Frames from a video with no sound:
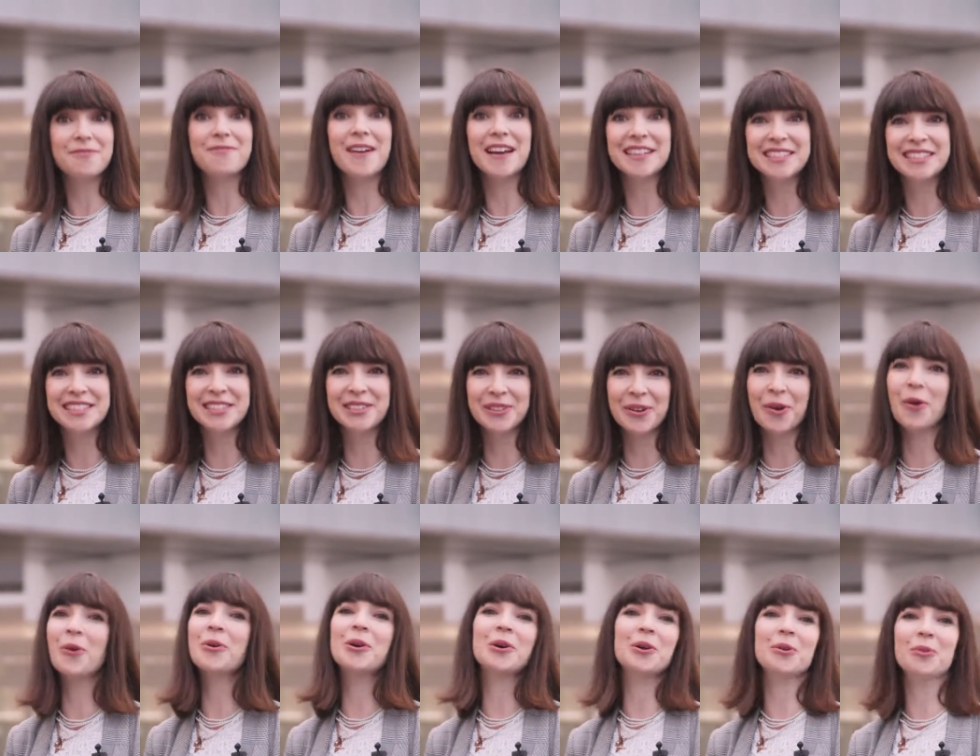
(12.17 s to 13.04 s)
Fashion
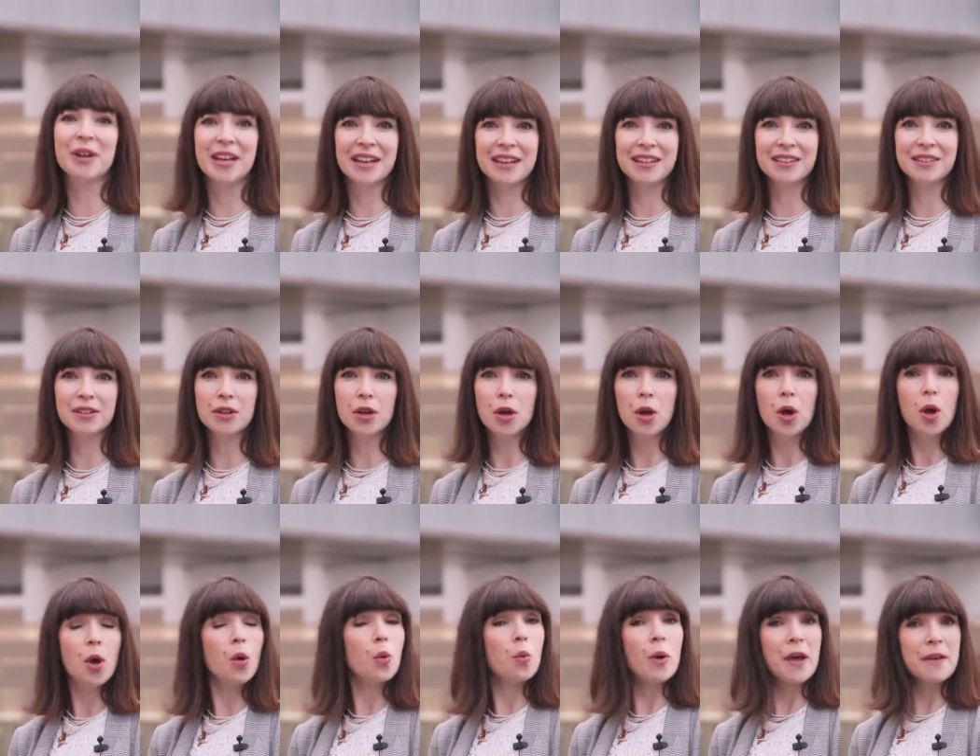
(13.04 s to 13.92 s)
Your Career,
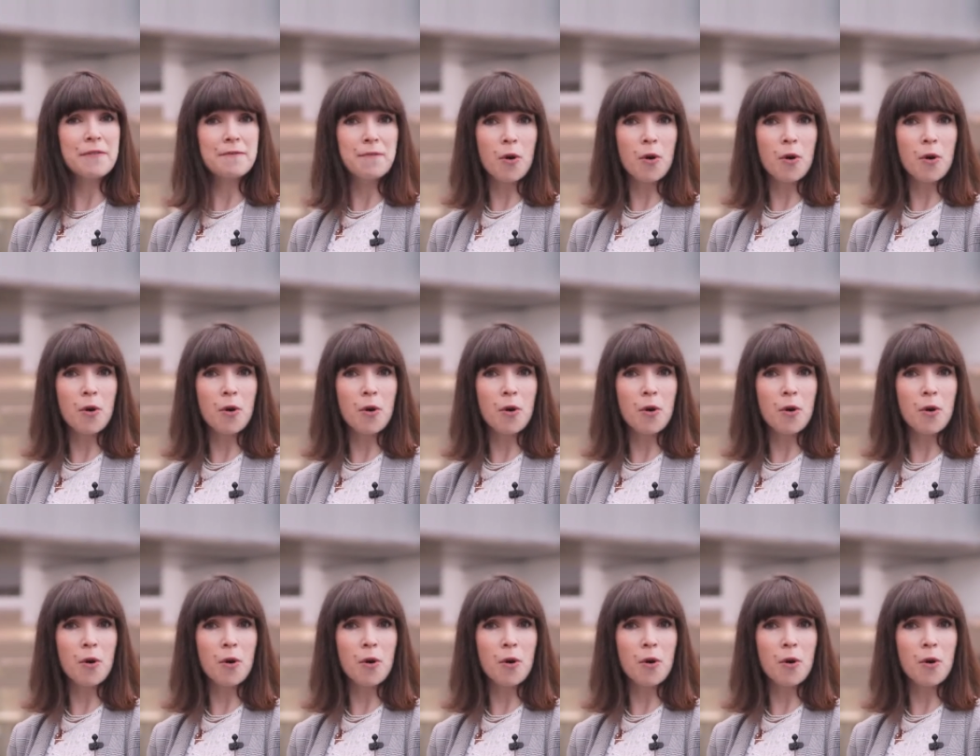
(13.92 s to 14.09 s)
where